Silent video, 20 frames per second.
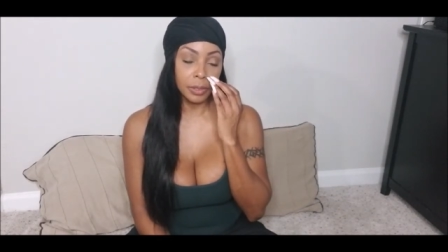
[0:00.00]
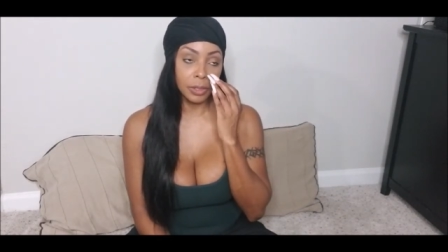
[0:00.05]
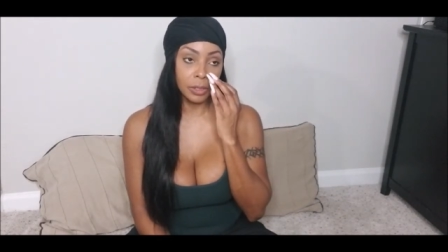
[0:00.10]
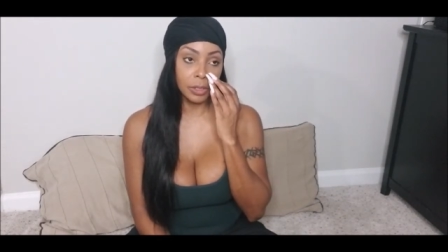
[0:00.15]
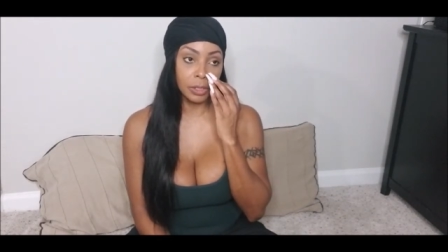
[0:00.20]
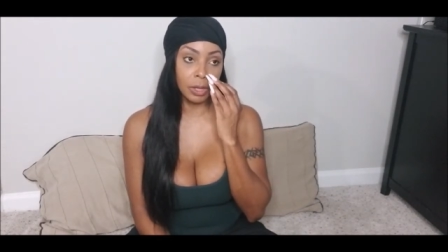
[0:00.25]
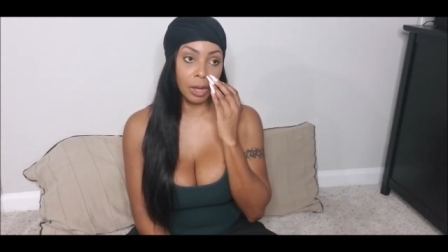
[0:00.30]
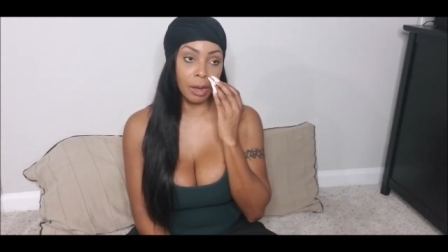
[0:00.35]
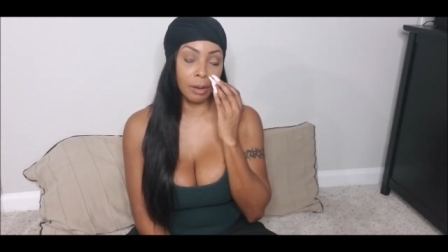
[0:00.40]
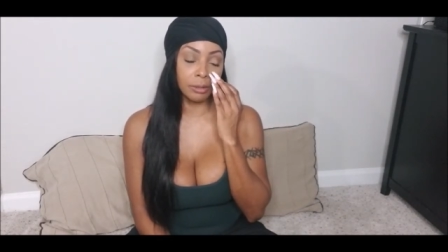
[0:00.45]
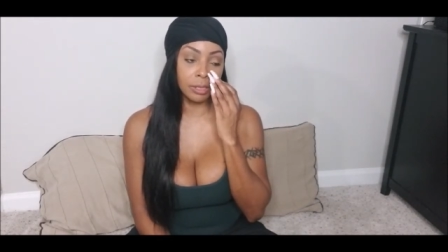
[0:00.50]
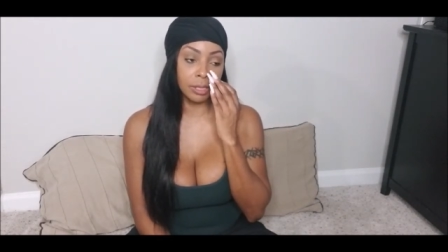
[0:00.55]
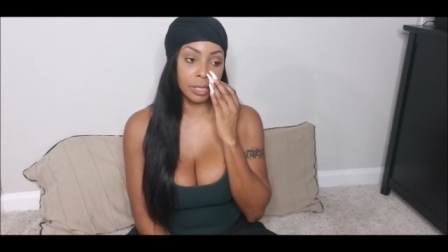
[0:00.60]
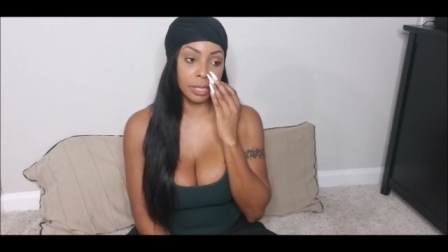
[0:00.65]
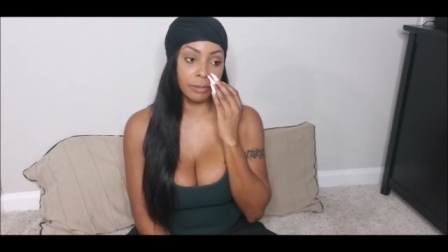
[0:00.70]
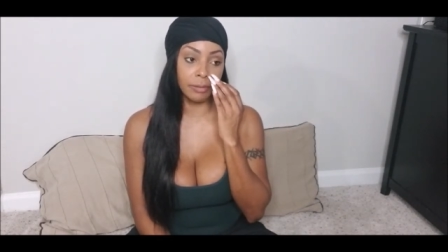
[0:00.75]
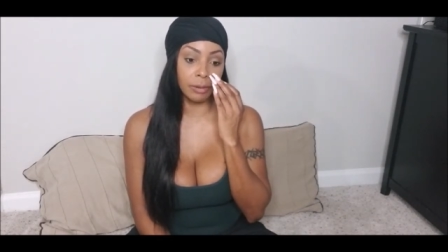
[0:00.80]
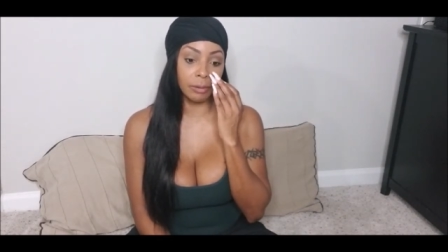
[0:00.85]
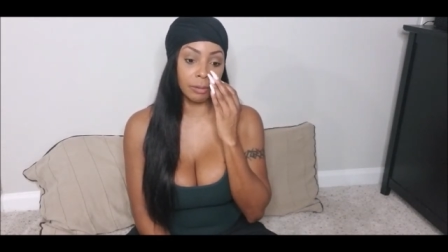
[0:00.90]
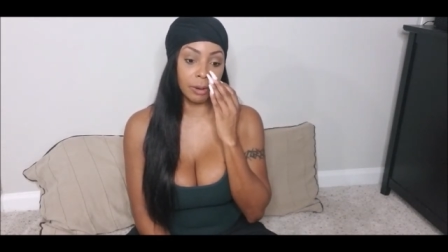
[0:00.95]
So I was
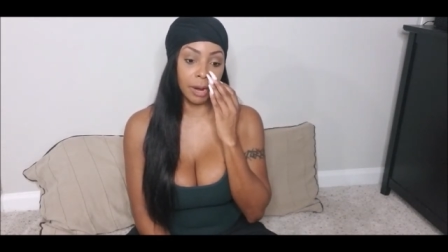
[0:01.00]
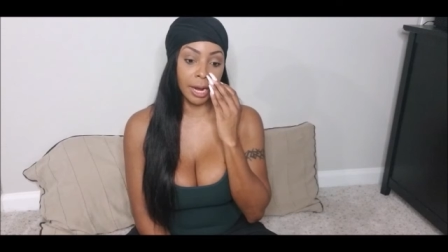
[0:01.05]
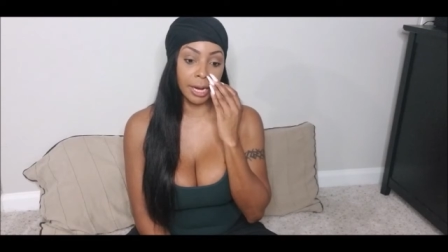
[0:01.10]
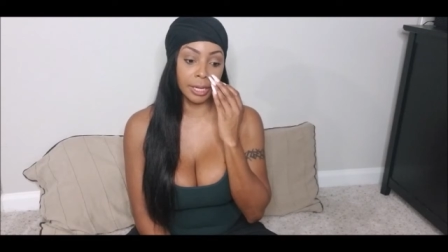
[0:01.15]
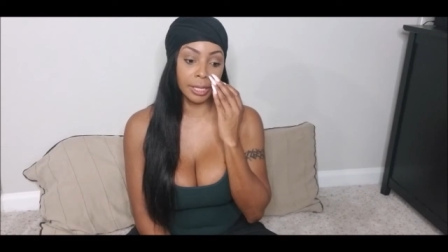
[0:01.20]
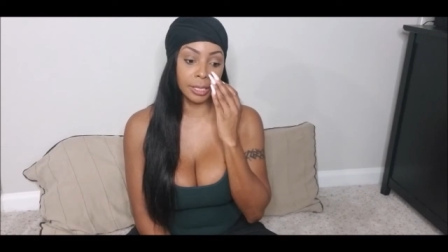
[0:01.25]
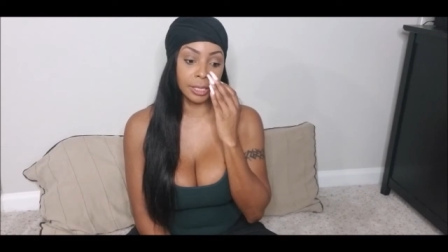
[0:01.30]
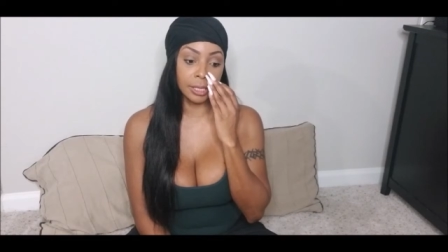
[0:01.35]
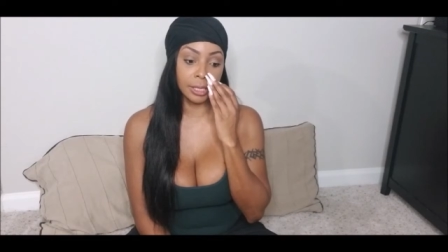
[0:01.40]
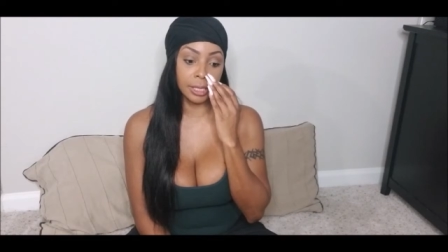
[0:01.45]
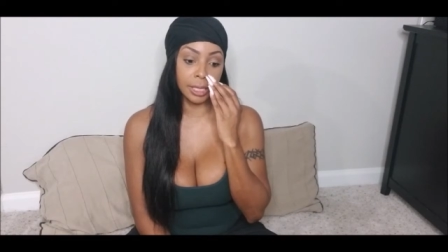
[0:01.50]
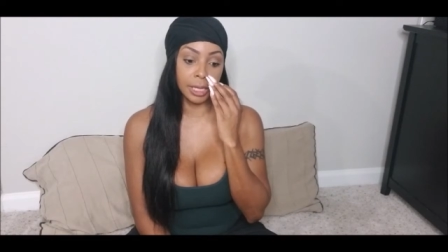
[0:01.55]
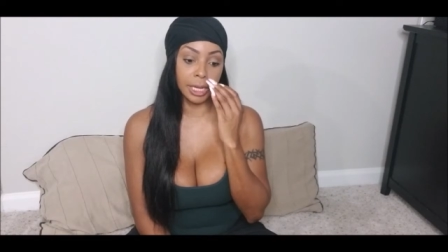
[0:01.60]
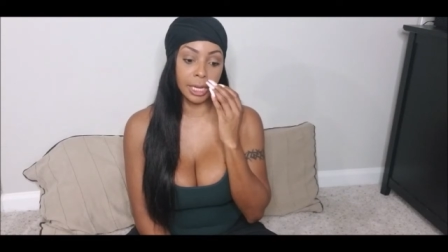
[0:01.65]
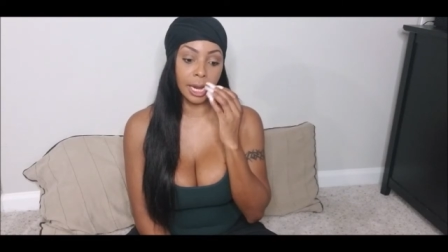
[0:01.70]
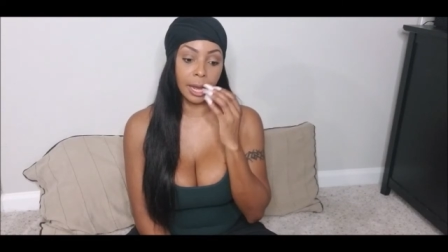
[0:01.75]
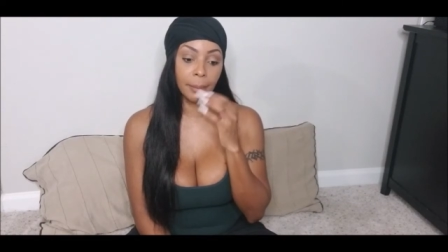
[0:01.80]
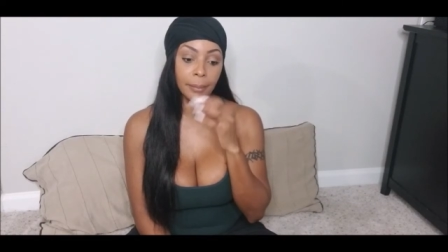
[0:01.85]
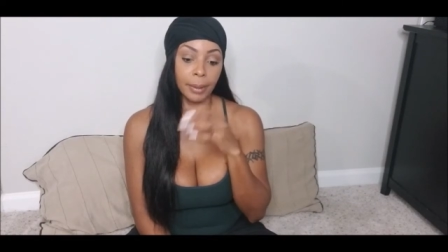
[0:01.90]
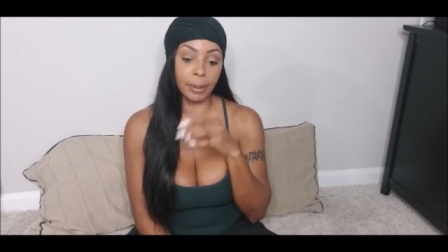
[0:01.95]
living right in the city.
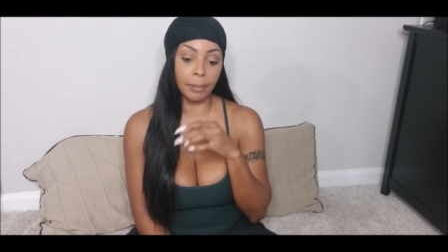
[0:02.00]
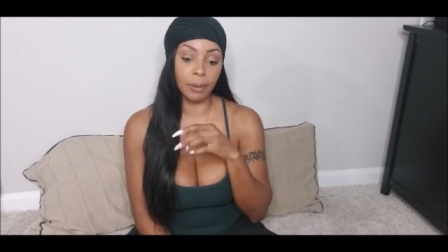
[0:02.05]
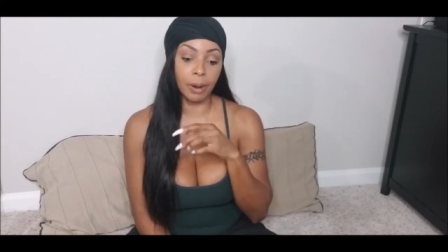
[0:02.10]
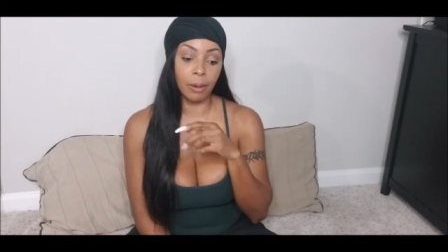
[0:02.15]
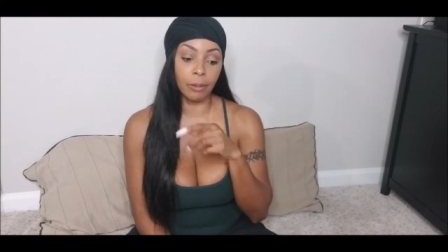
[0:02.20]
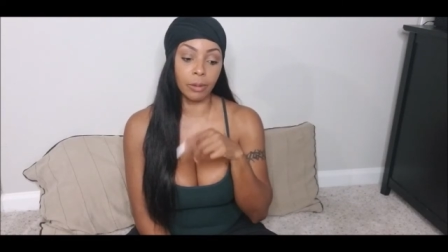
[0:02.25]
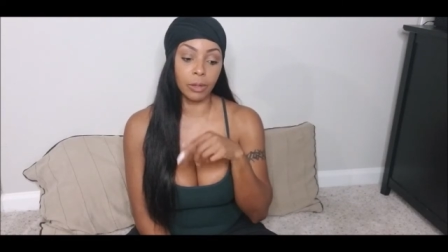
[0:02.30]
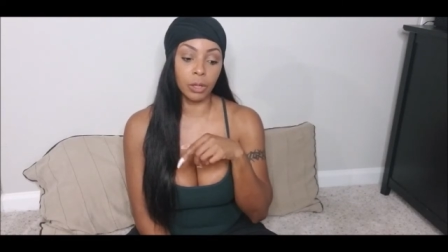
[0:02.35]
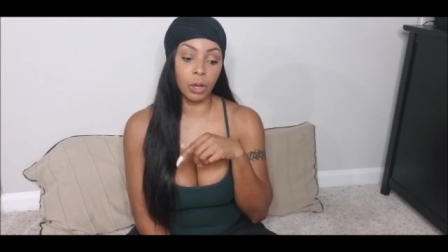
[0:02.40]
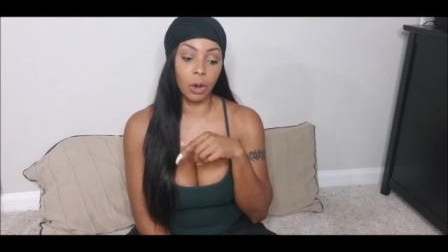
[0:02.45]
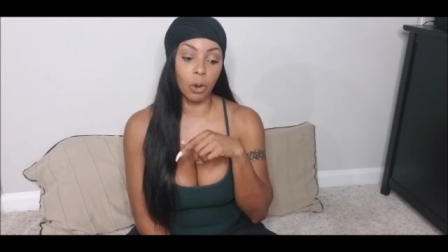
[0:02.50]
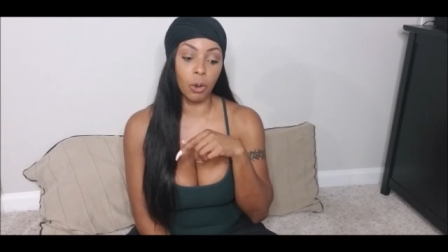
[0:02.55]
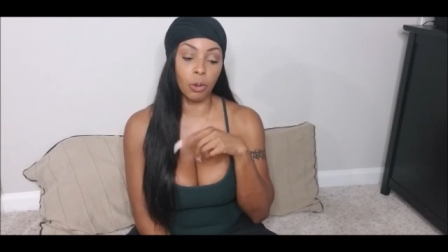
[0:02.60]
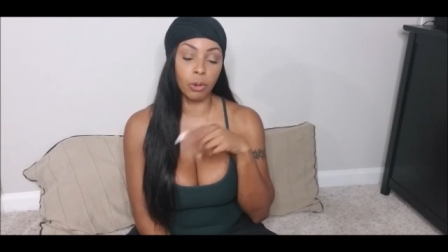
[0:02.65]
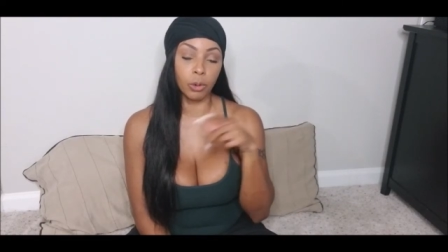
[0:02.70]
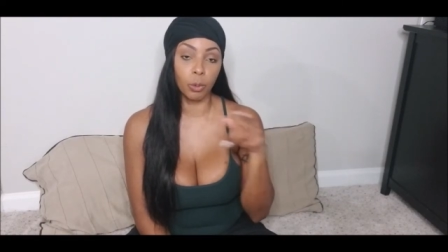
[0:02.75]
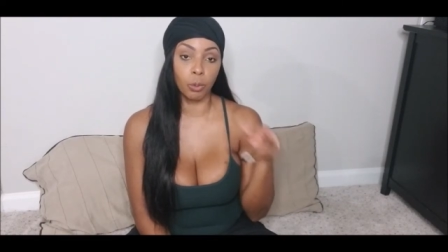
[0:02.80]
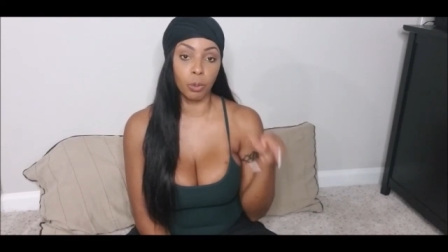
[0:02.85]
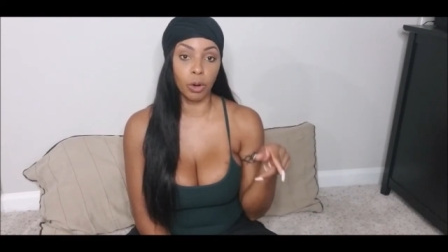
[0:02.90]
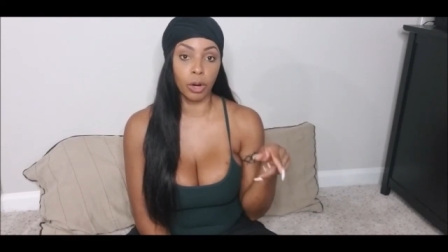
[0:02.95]
And I remember I would go
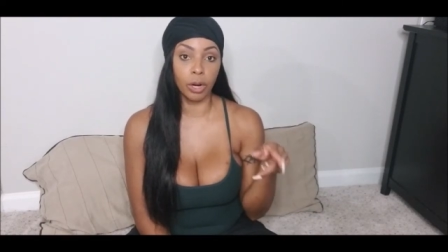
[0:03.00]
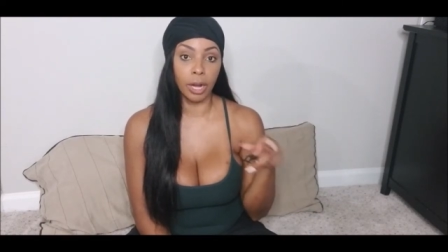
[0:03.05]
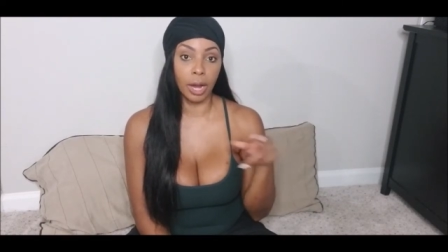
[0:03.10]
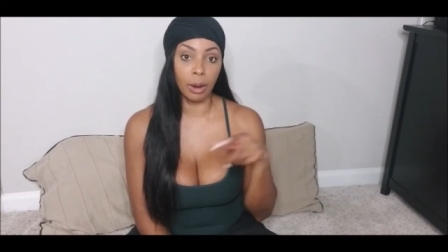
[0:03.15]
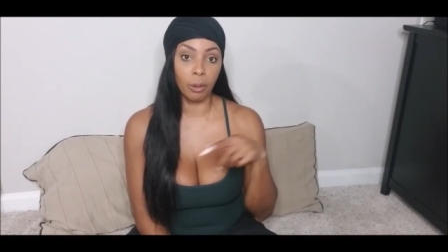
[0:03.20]
to work.